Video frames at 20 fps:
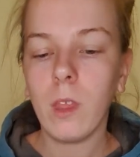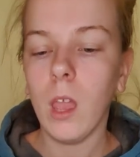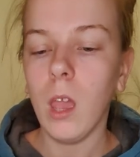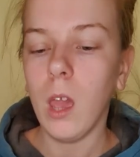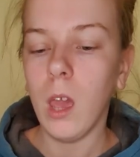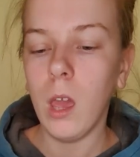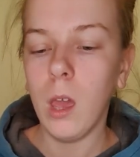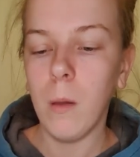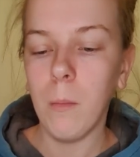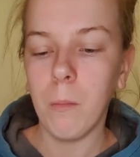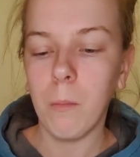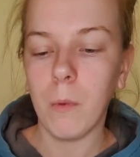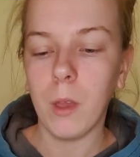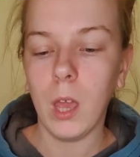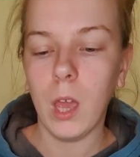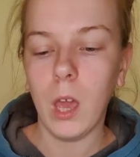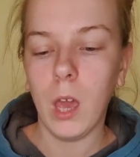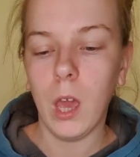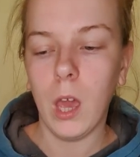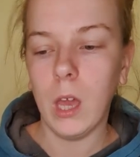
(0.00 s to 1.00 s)

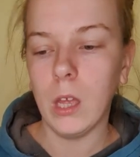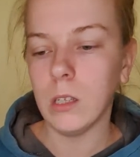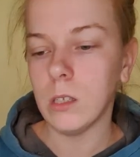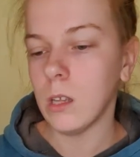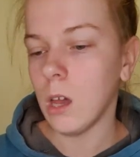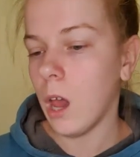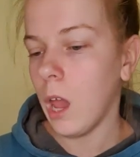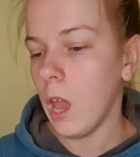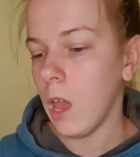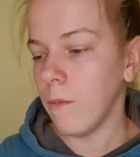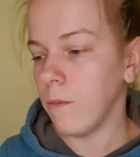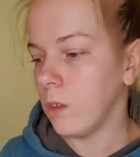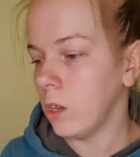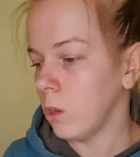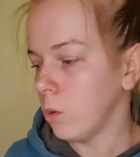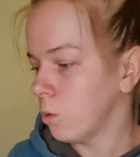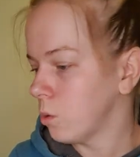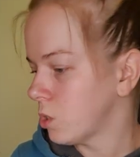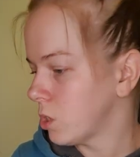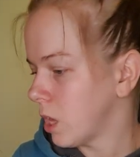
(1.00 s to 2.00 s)
and I have
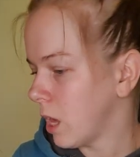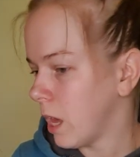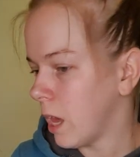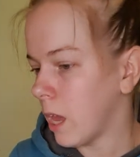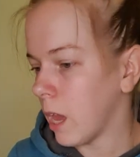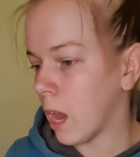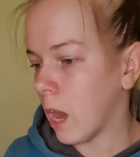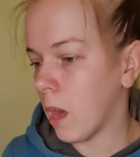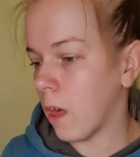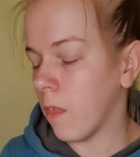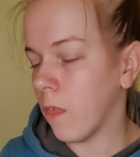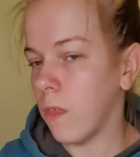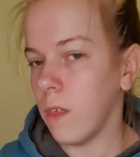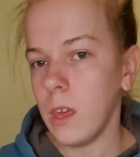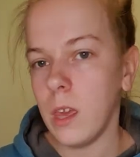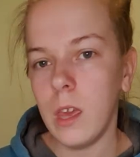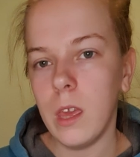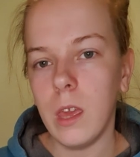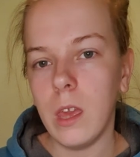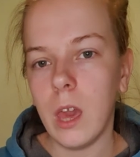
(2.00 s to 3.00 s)
used here
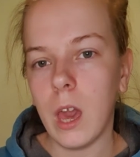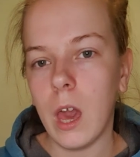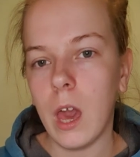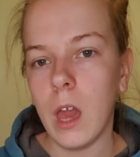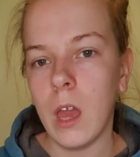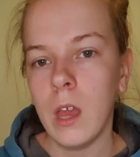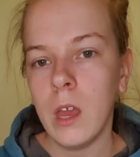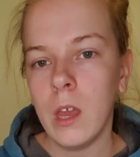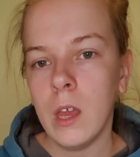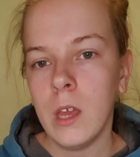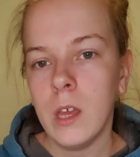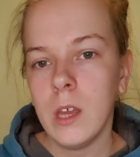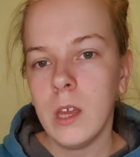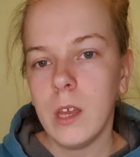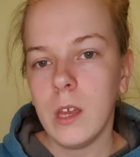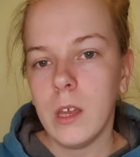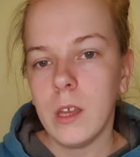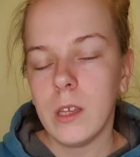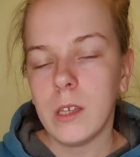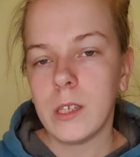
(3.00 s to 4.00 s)
the
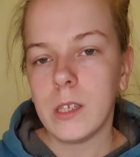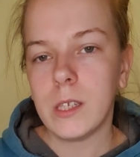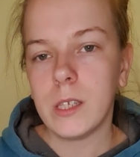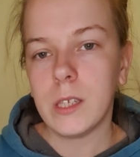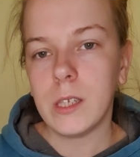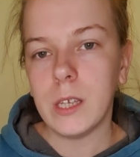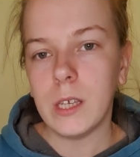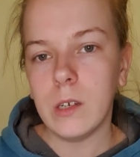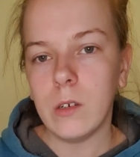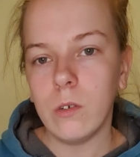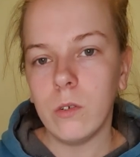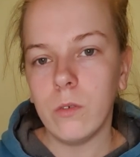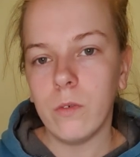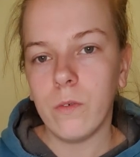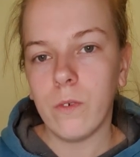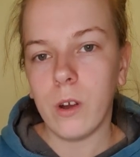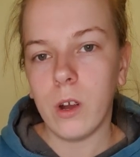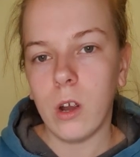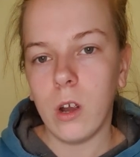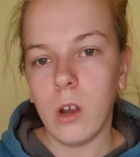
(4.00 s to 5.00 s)

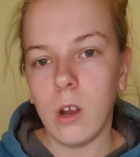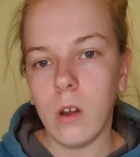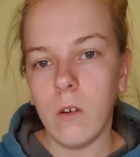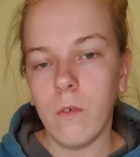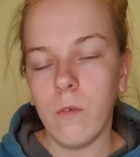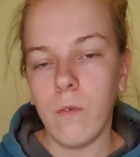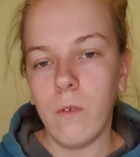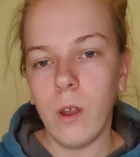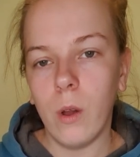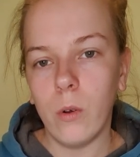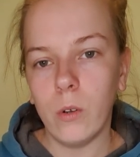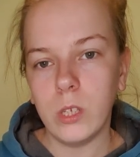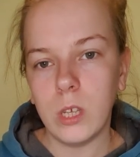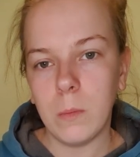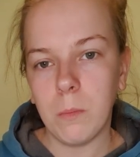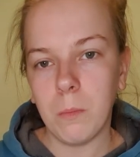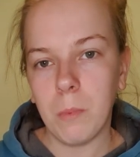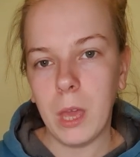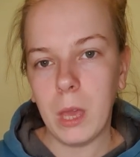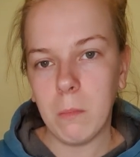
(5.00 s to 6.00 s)
silver
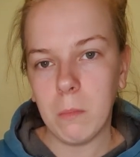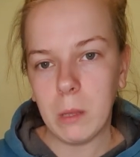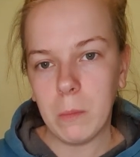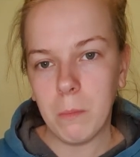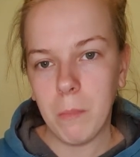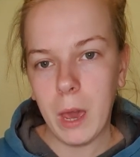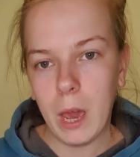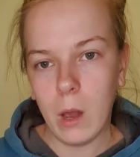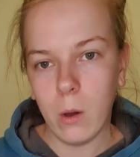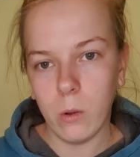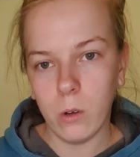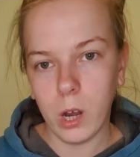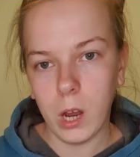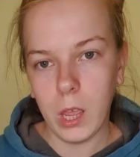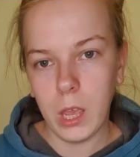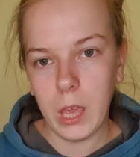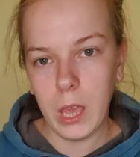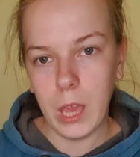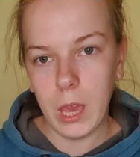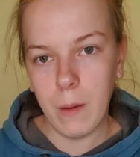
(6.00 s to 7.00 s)
floating pigment powder
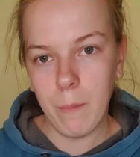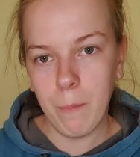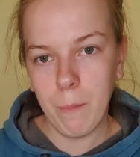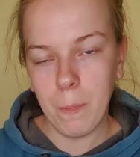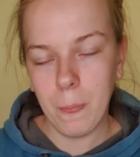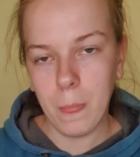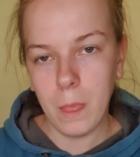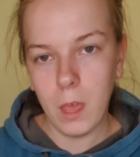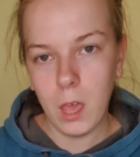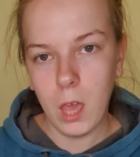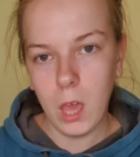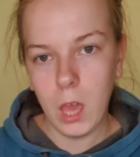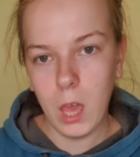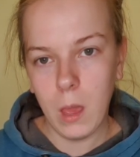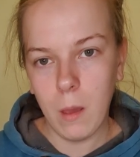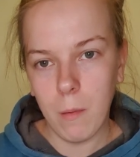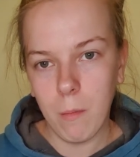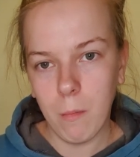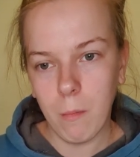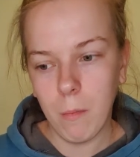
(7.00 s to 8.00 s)
here,
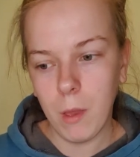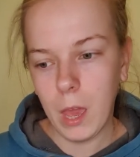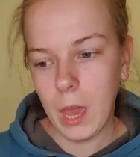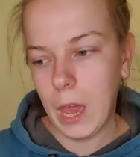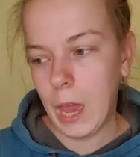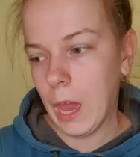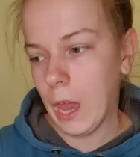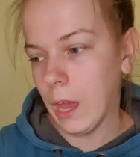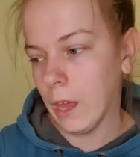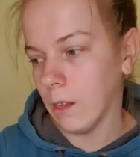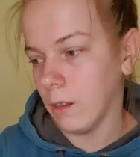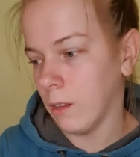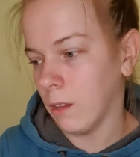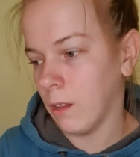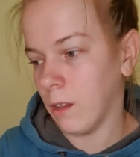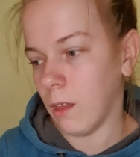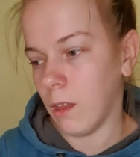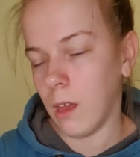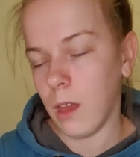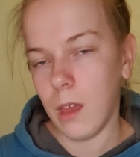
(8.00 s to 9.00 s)
and
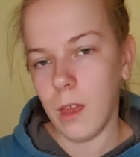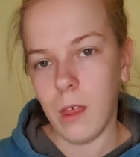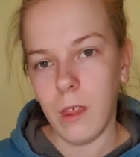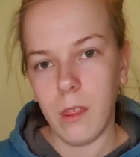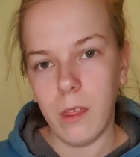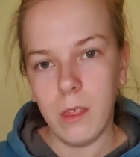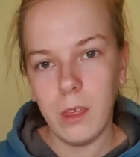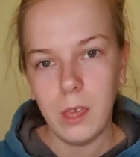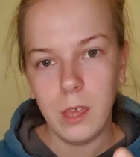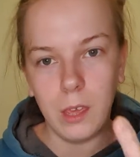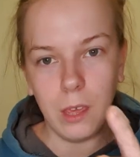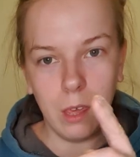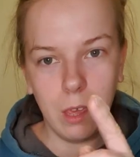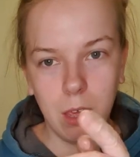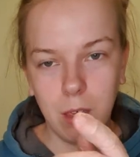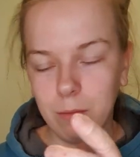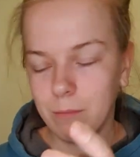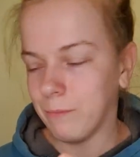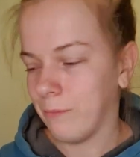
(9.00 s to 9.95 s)
the